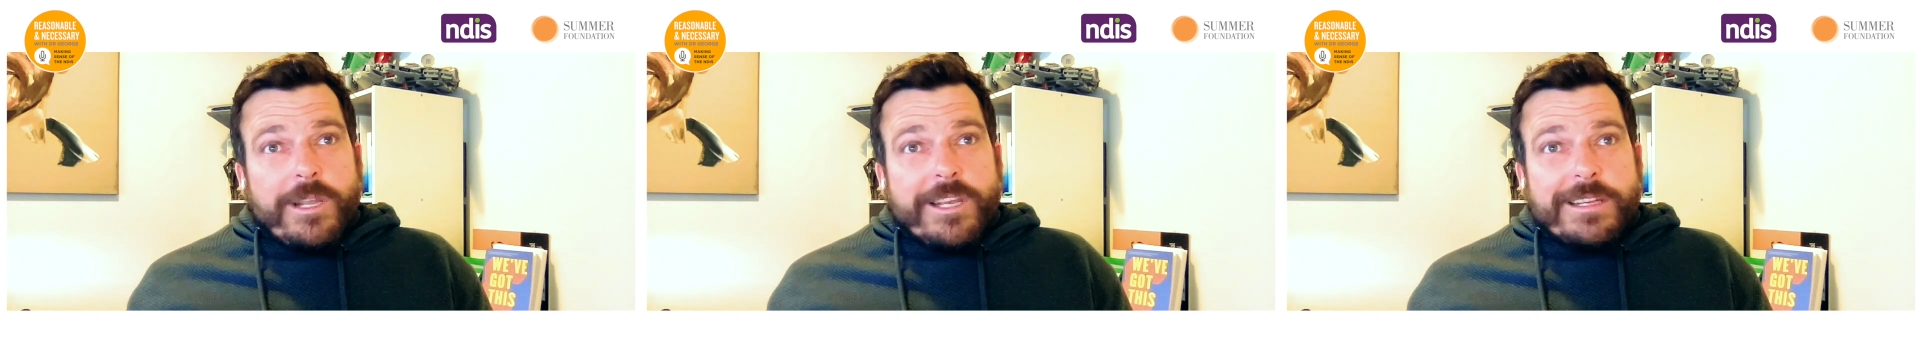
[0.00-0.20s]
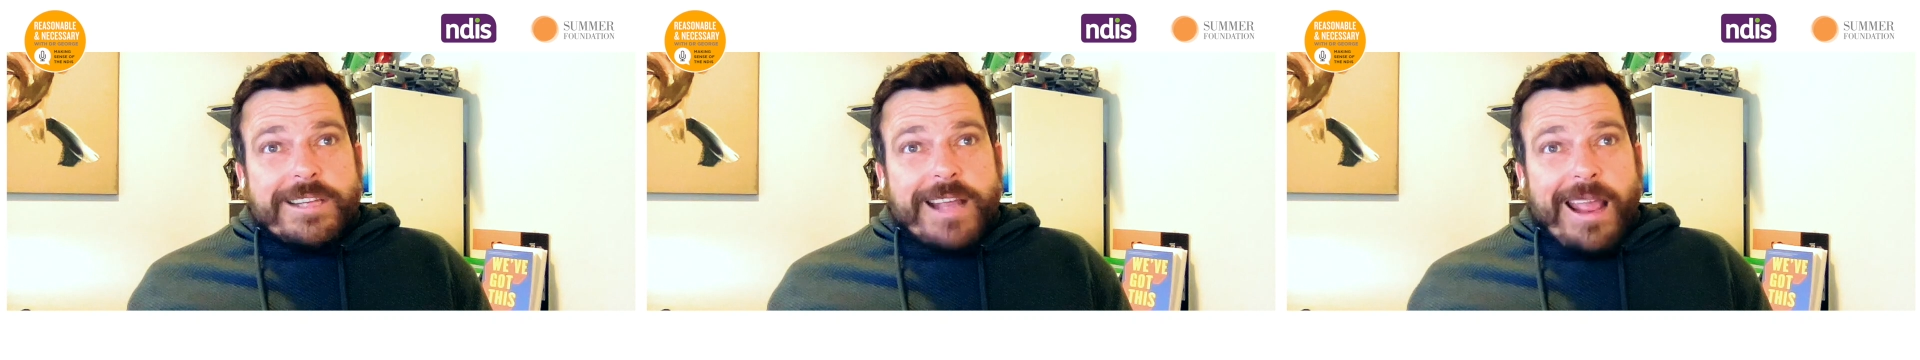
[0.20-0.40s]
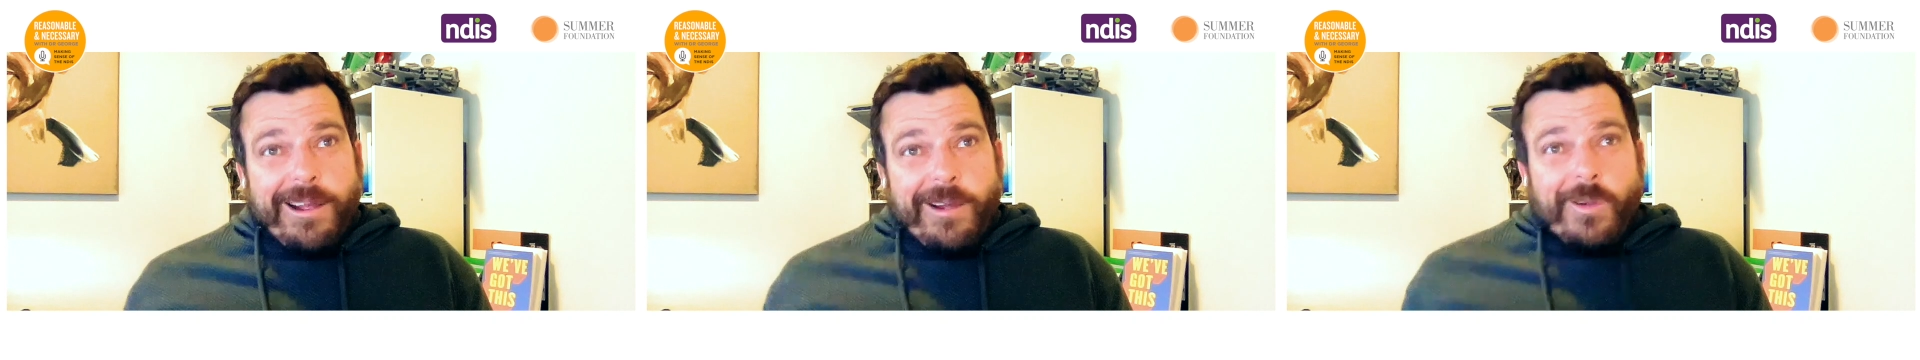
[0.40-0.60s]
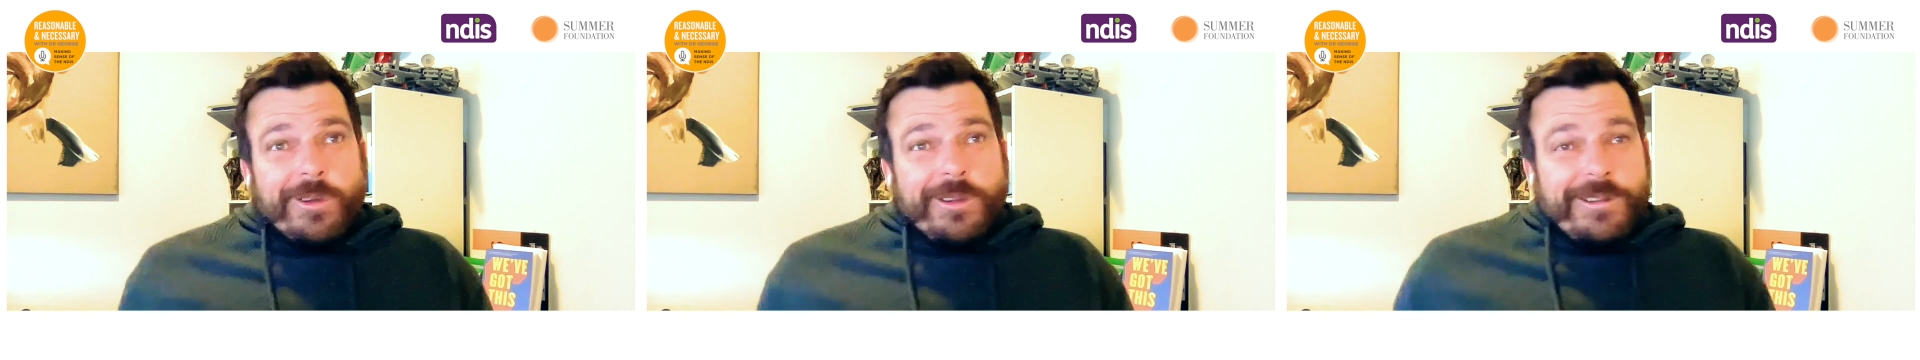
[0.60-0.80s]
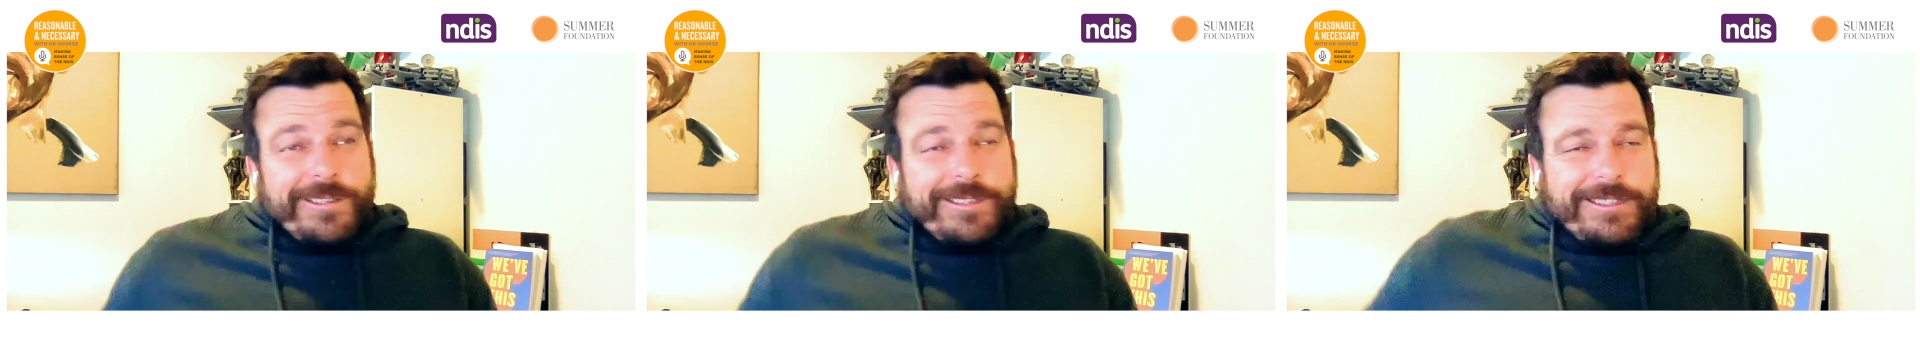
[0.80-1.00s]

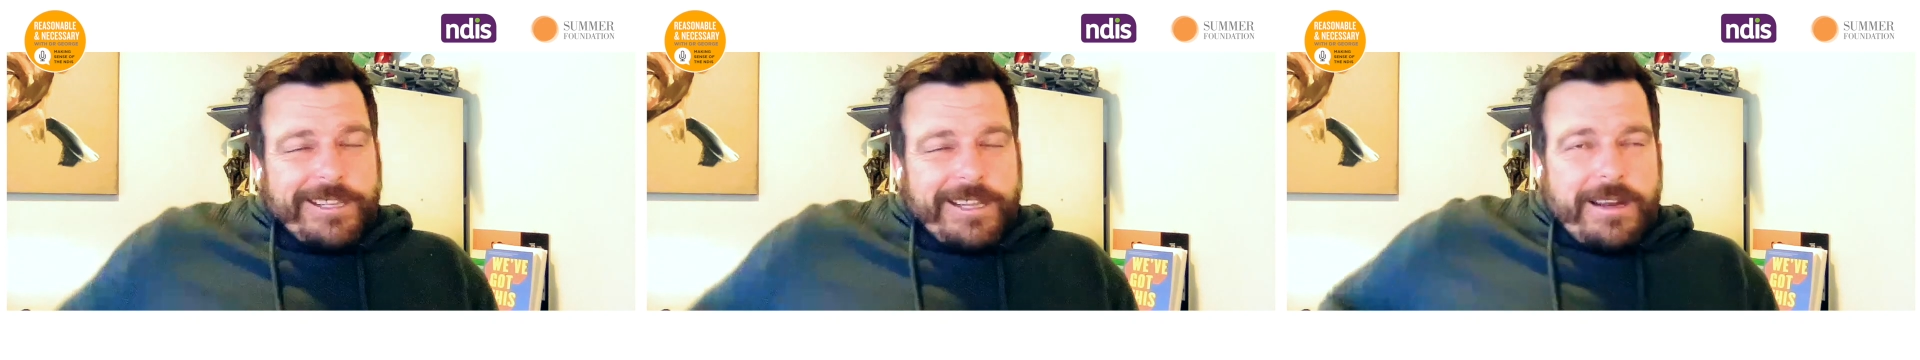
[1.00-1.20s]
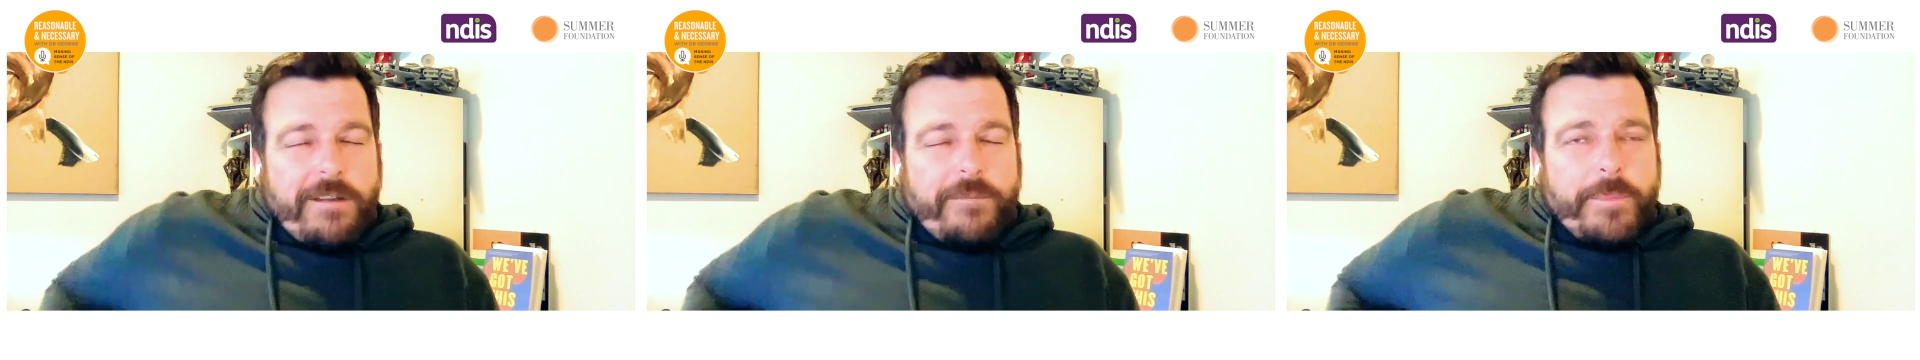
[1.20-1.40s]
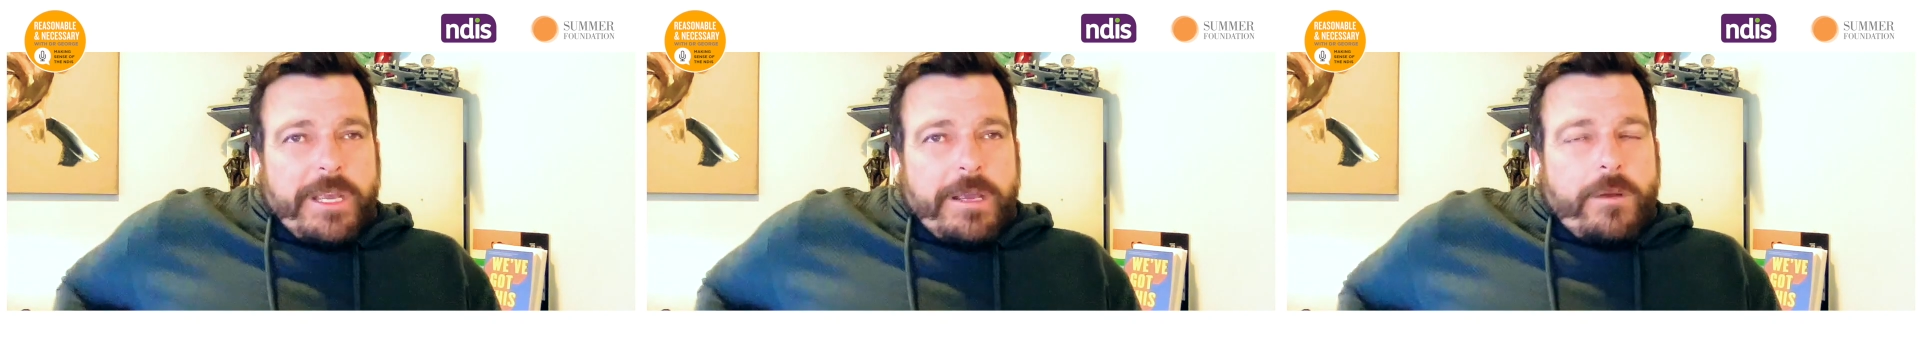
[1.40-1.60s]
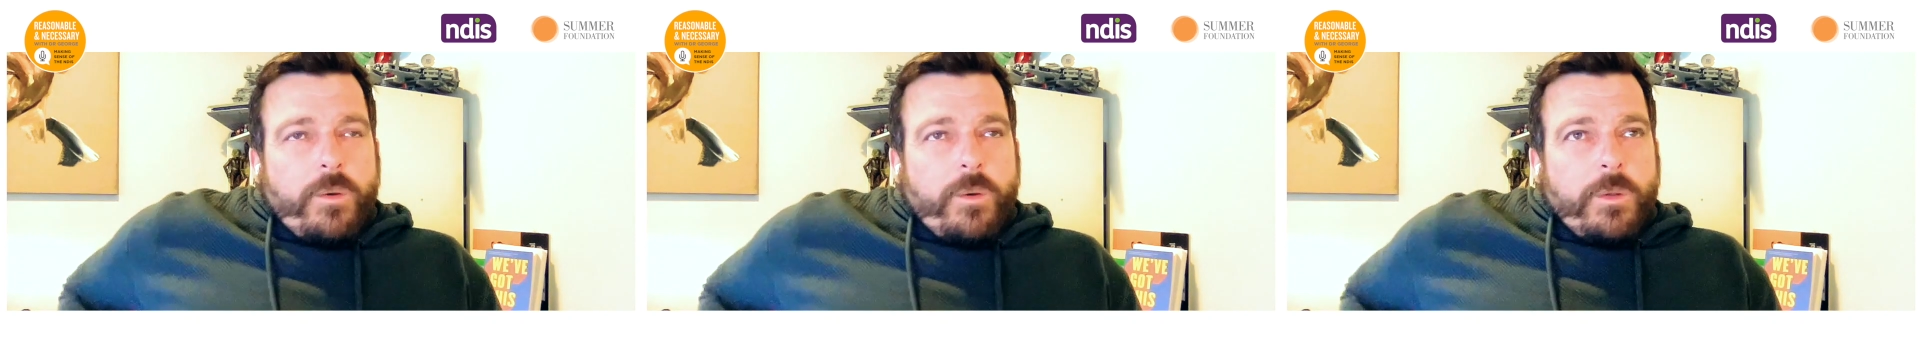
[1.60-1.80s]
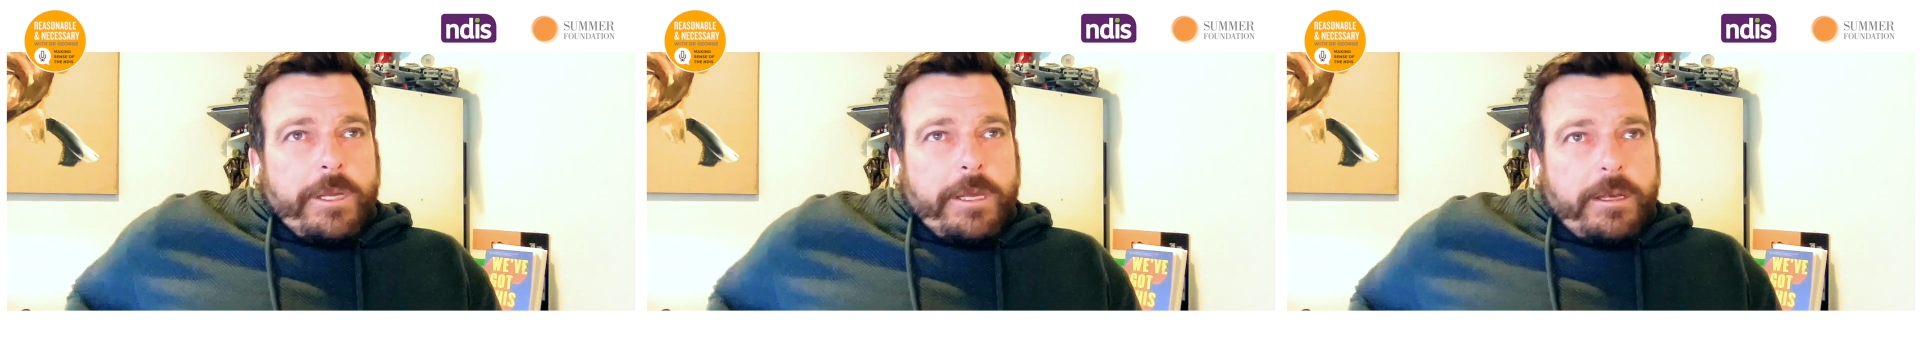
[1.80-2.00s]
stakeholders, and I've been
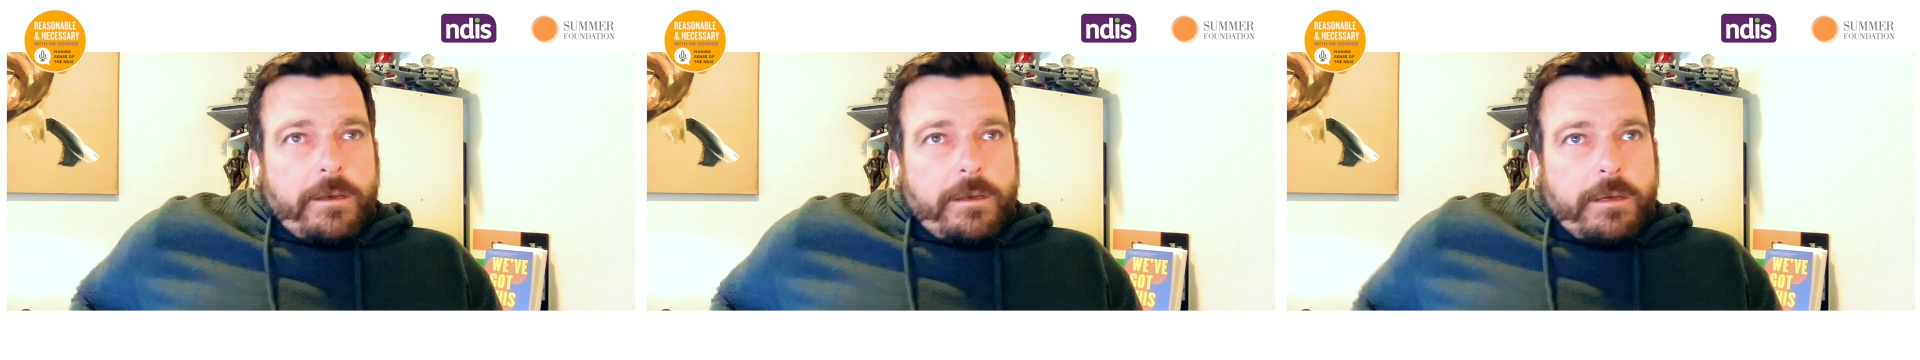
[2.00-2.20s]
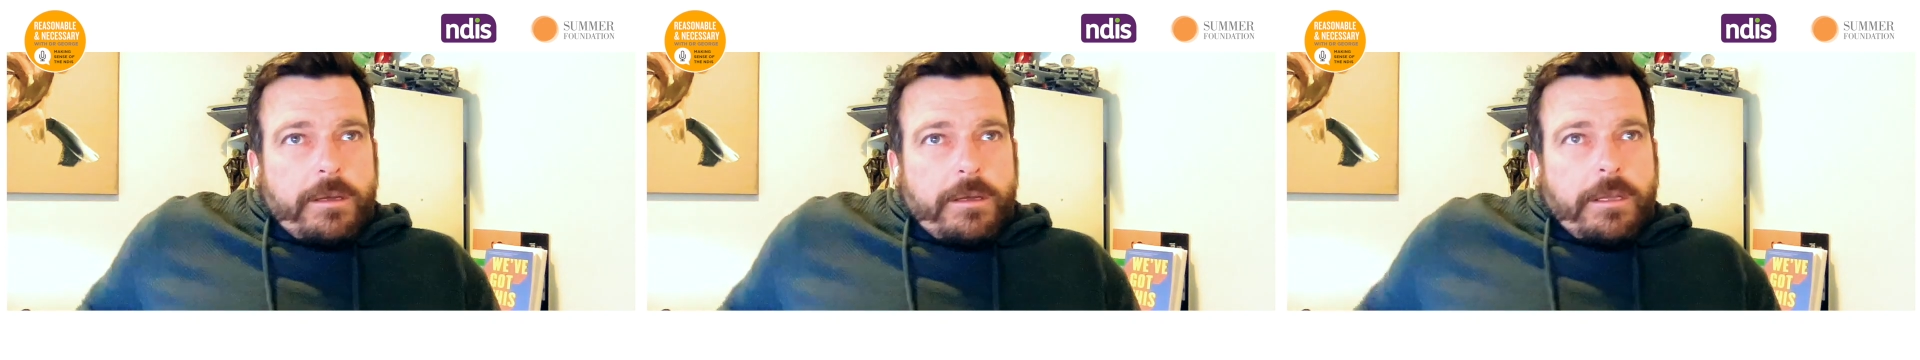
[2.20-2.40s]
calling